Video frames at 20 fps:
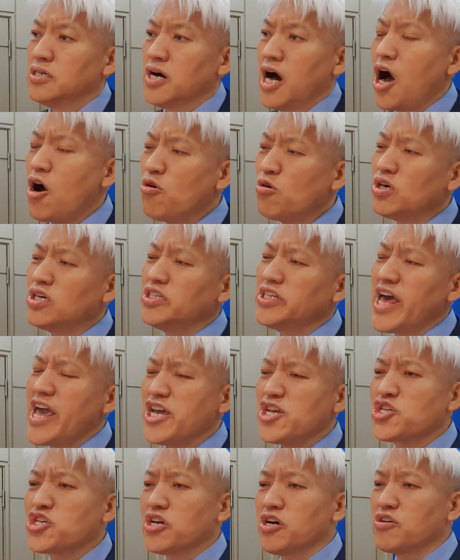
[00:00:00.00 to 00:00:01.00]
Our
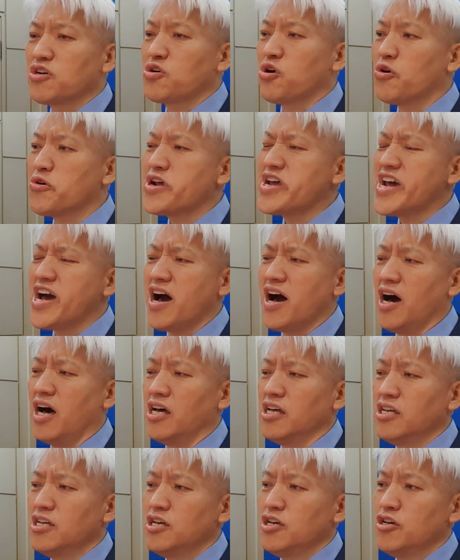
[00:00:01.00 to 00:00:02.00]
nation, Korea,
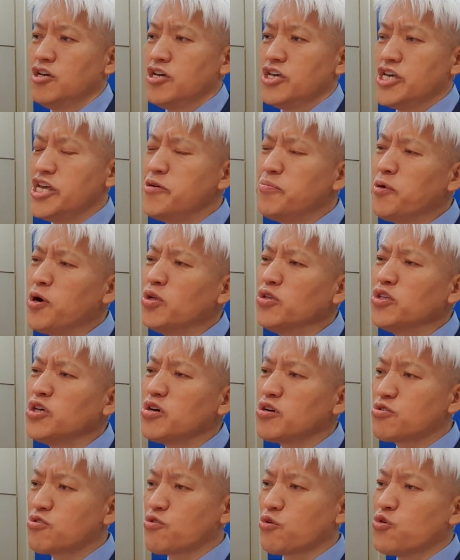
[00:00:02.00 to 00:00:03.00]
even
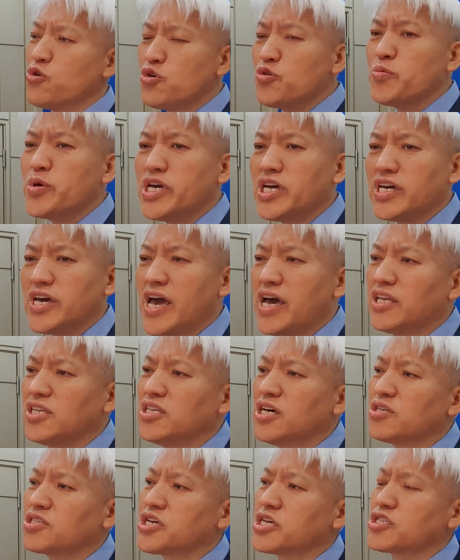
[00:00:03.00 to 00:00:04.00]
the grooming and
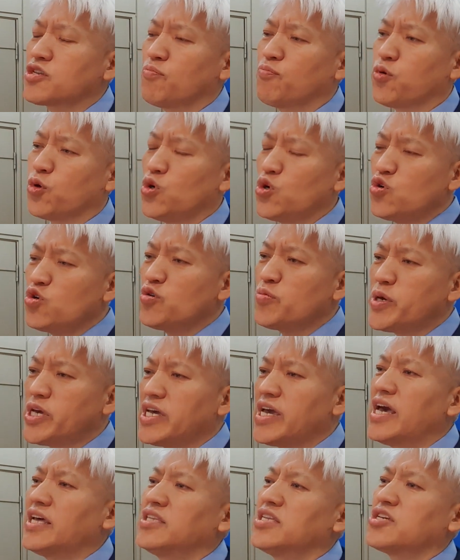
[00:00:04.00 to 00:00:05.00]
just blooming
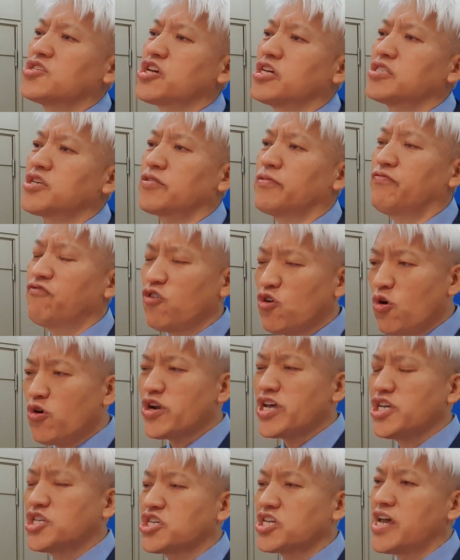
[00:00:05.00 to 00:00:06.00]
and just
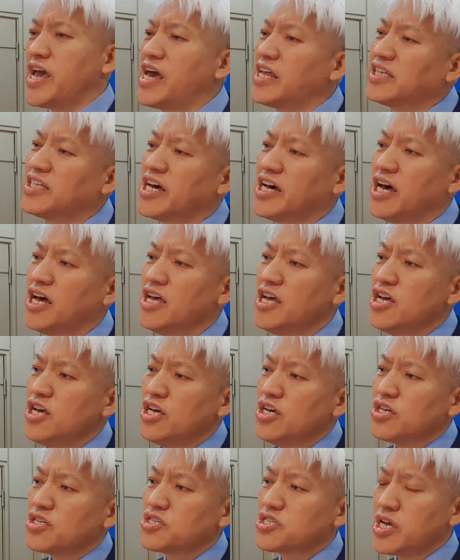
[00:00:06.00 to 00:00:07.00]
flourishing and
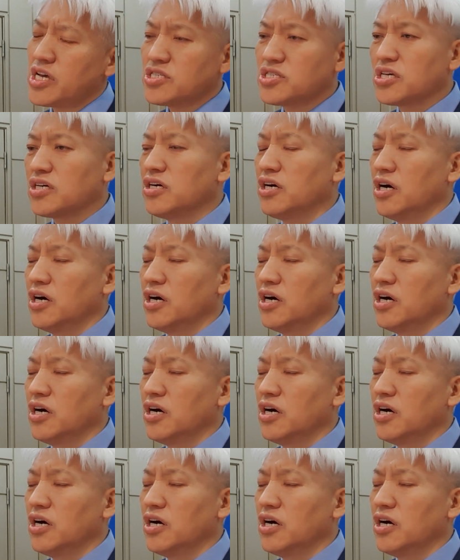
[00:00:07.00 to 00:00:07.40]
just,